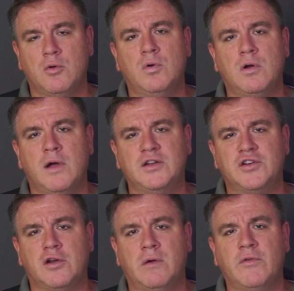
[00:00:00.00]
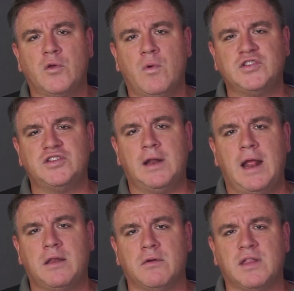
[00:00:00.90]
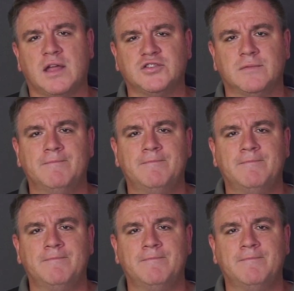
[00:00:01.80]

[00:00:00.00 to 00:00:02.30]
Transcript: we'll go ahead and turn it over to the question and answer section.